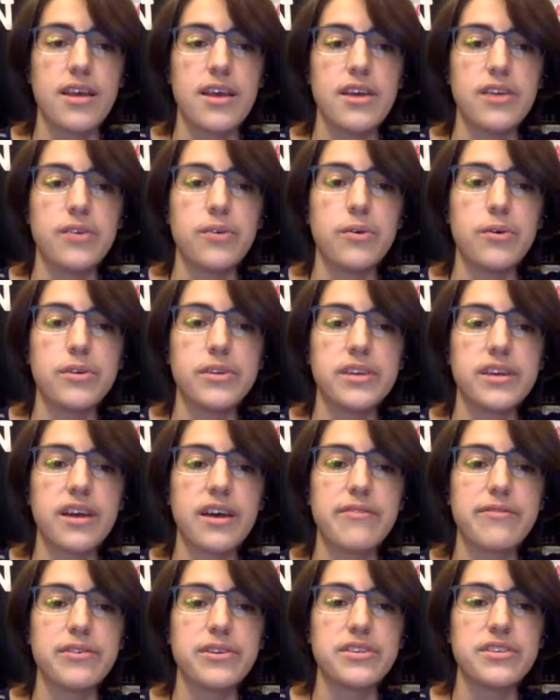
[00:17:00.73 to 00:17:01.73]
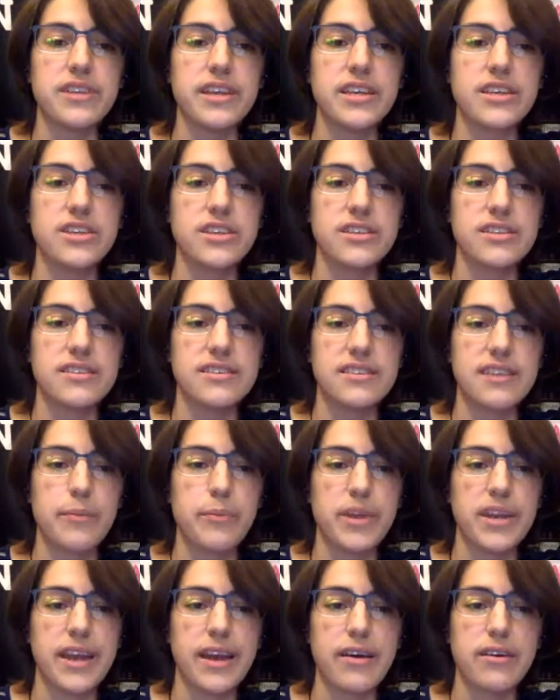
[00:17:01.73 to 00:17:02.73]
to hold a conversation
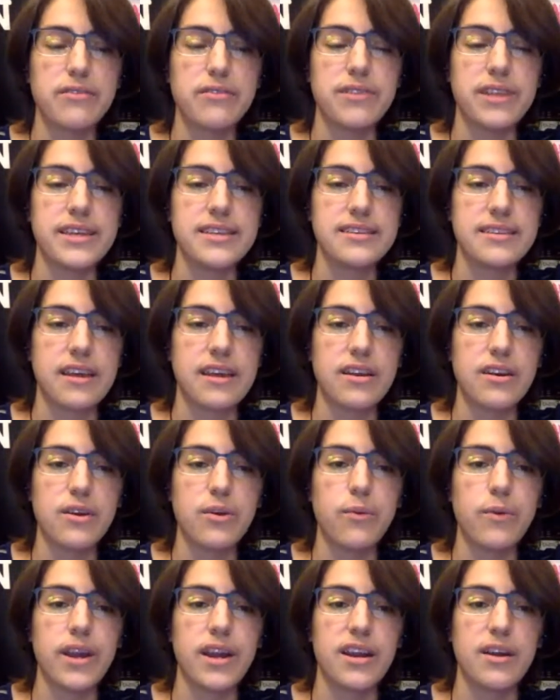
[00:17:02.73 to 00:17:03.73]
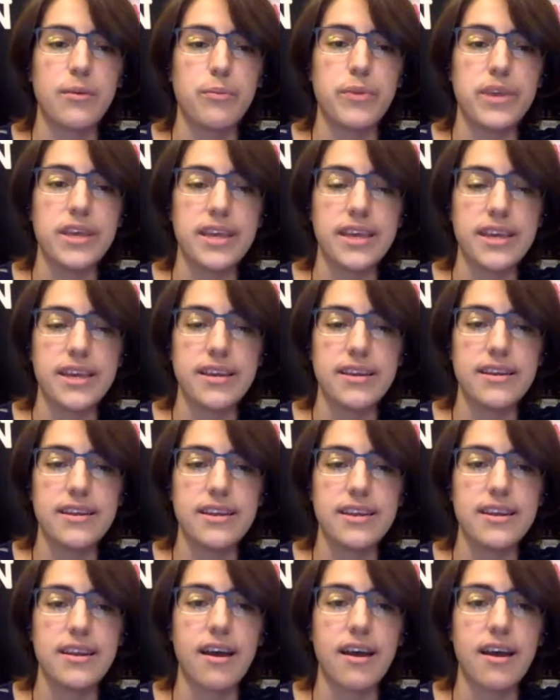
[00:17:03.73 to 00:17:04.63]
stepping out of lace underwear, begin in